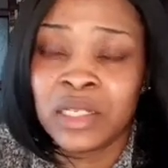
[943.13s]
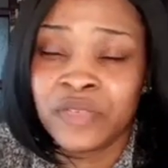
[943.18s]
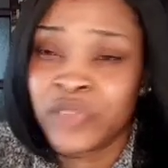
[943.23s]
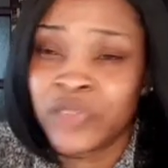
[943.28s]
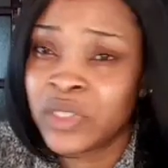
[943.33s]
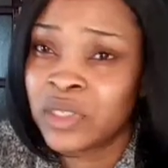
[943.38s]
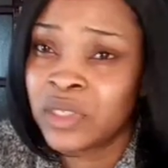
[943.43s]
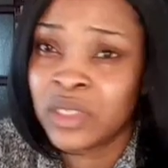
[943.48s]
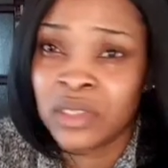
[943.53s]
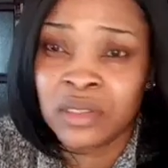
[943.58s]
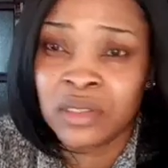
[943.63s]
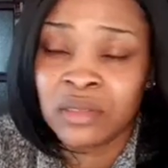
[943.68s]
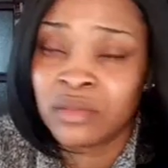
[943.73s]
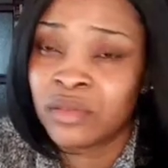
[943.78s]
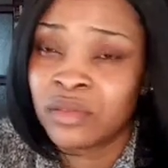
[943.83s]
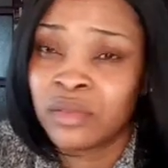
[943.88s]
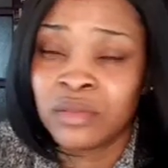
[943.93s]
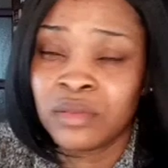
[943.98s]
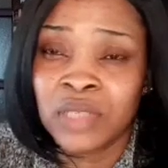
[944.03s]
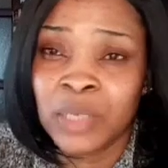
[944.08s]
they visit
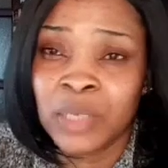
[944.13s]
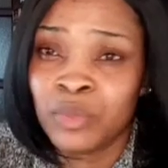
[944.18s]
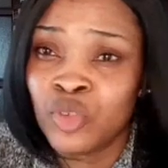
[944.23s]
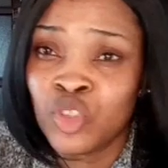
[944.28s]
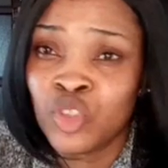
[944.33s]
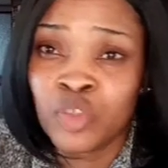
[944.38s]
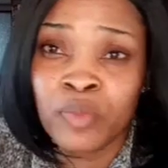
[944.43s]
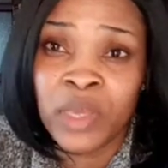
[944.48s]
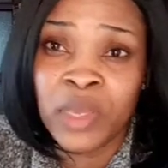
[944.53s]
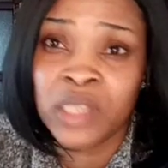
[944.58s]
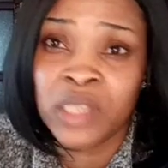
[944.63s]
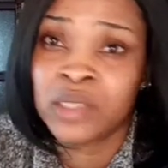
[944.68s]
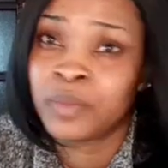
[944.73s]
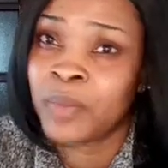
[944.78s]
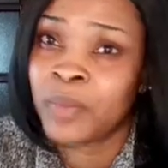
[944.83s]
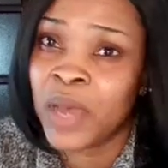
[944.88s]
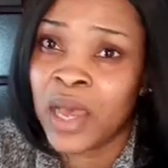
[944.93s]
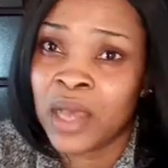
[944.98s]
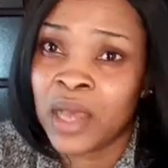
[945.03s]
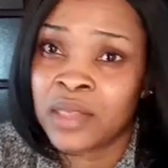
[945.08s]
the amusement
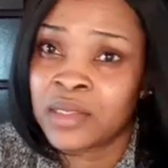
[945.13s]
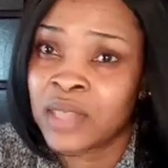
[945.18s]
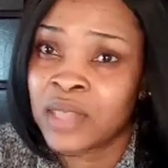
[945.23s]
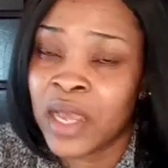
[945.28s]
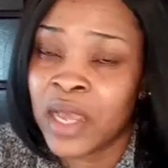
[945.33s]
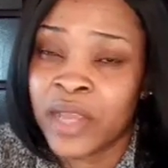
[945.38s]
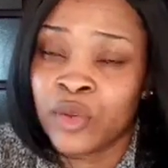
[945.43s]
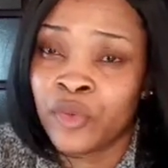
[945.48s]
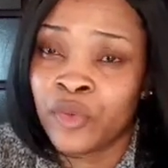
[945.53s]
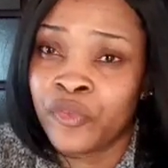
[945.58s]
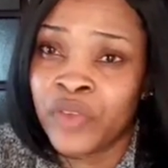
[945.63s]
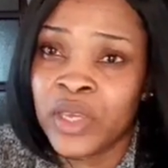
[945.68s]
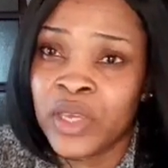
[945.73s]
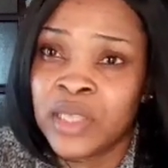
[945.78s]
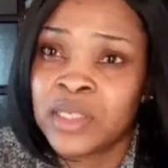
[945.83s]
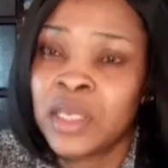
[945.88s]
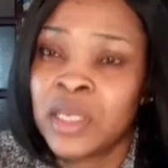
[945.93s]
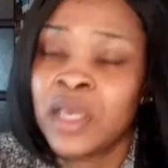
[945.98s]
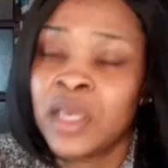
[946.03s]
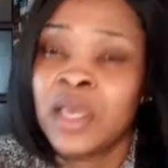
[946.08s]
park side of
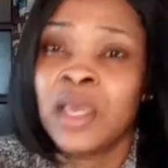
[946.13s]
it,